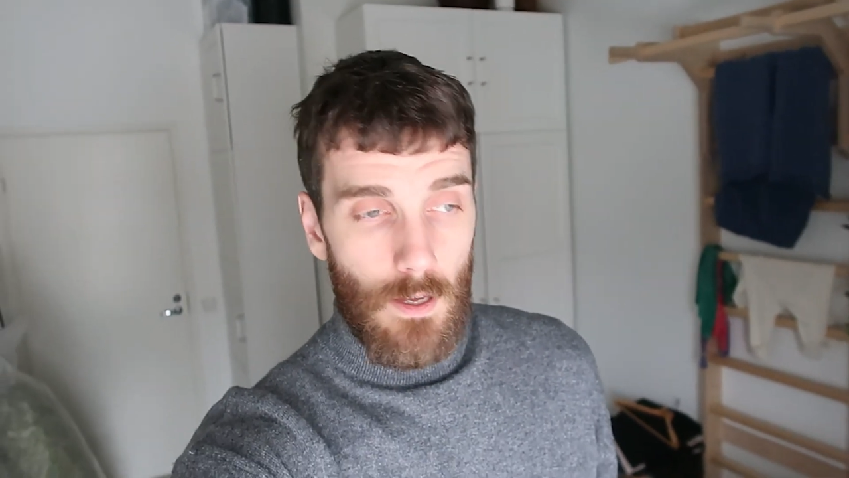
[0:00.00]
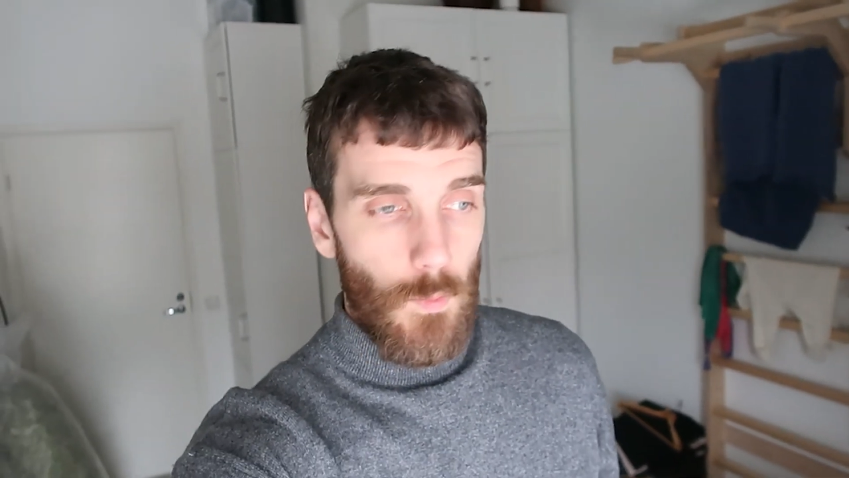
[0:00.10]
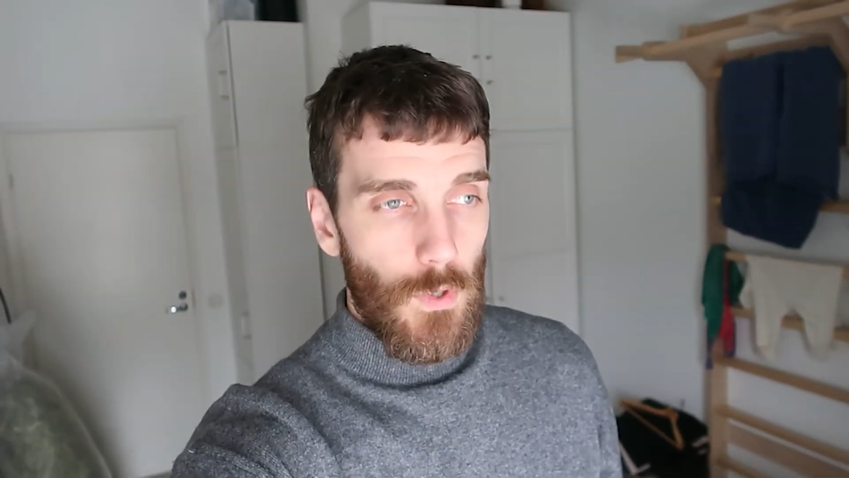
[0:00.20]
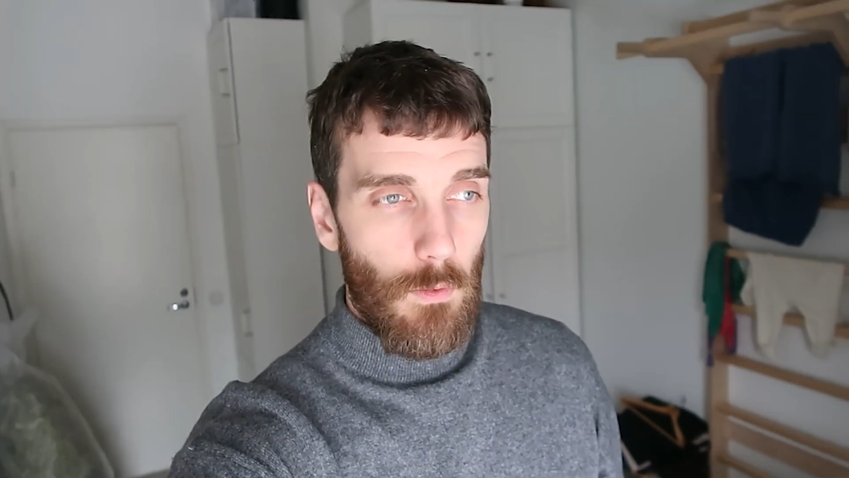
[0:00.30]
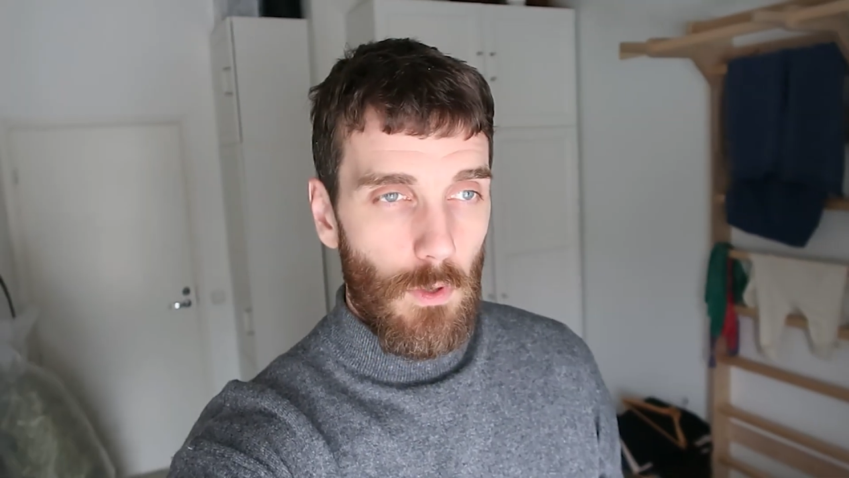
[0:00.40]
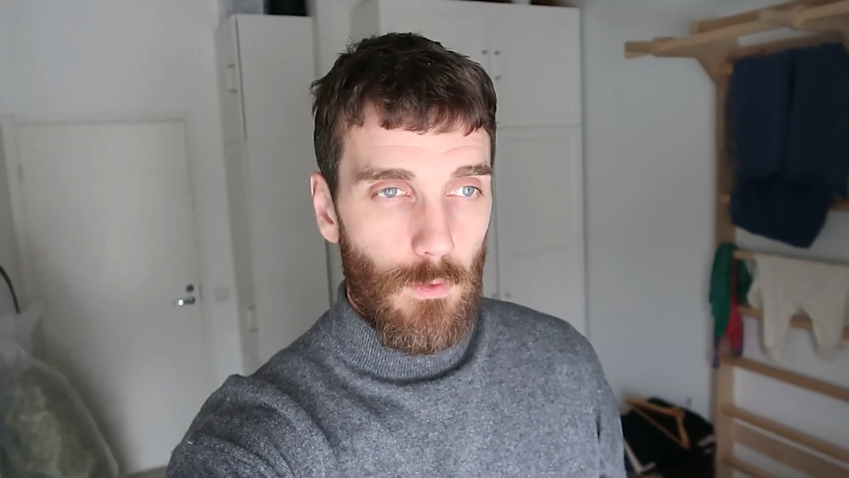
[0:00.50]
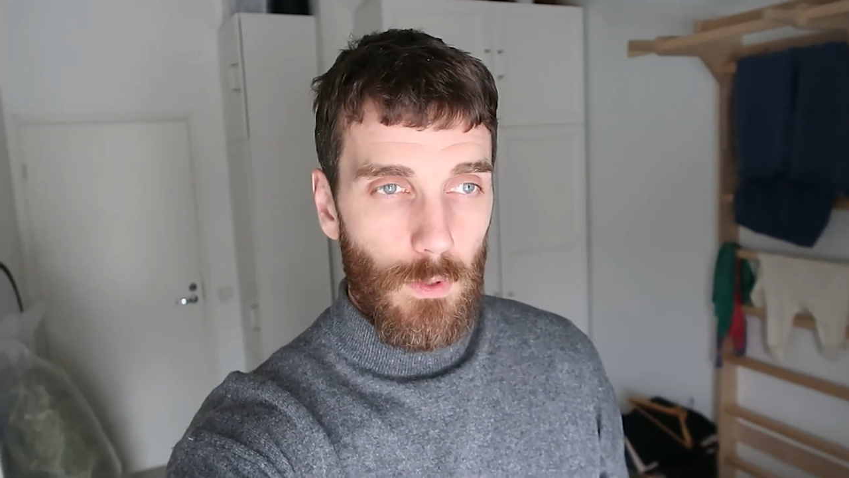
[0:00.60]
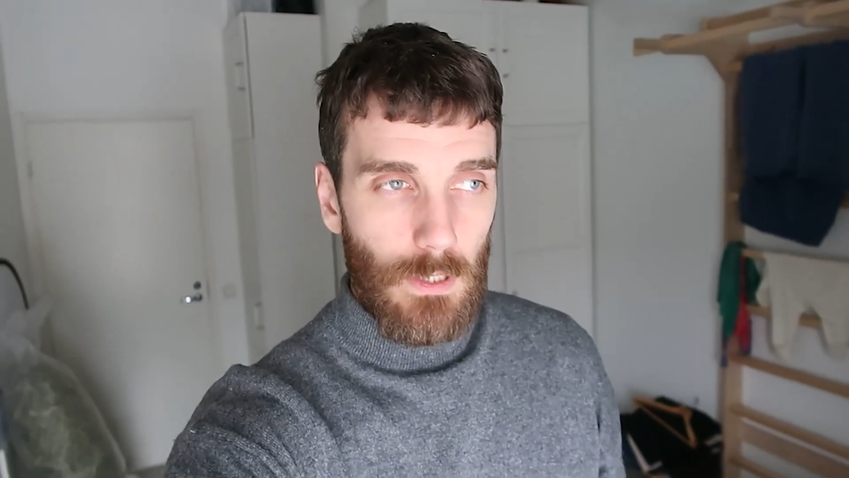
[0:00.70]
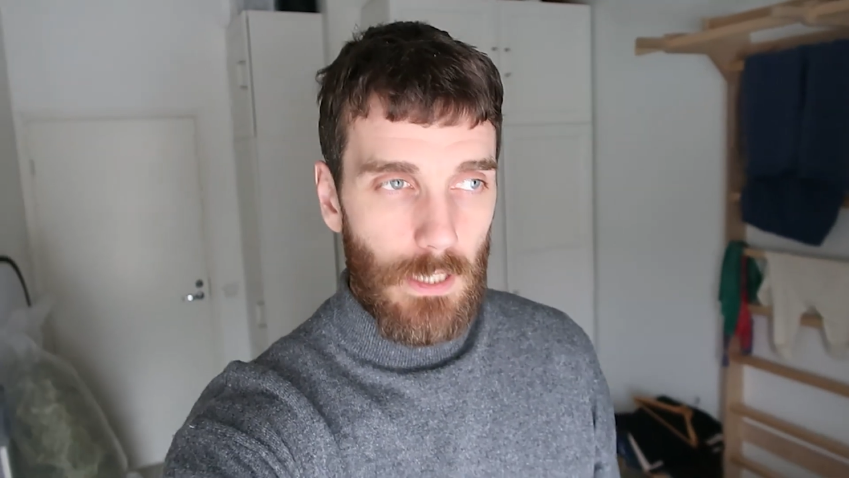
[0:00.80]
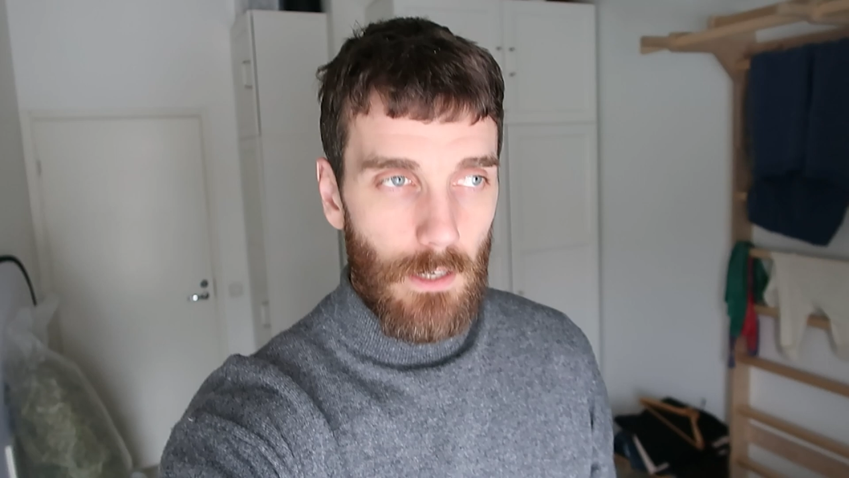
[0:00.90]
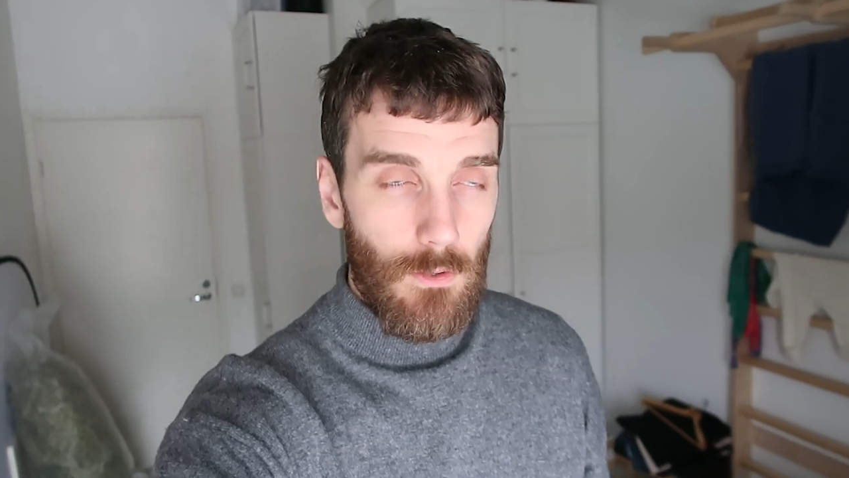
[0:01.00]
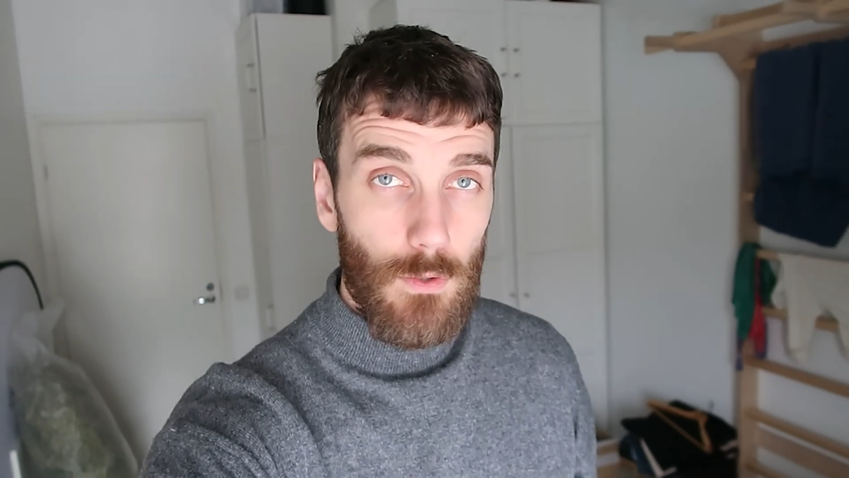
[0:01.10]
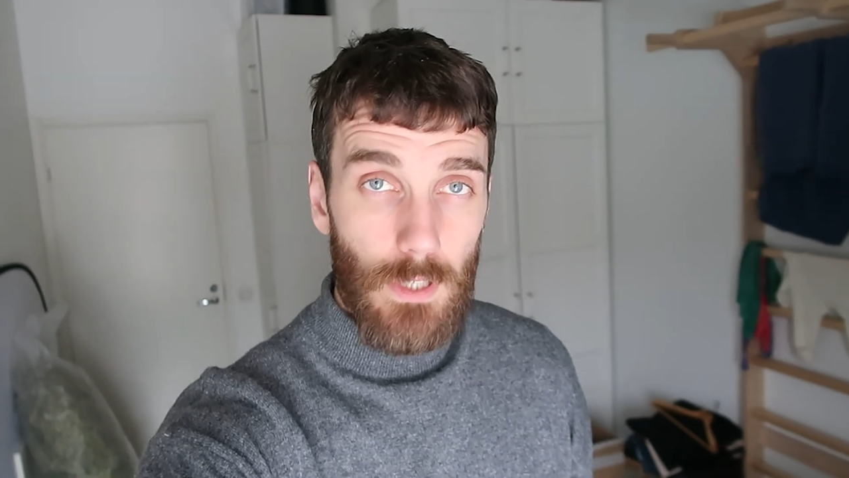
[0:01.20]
Probably will get a new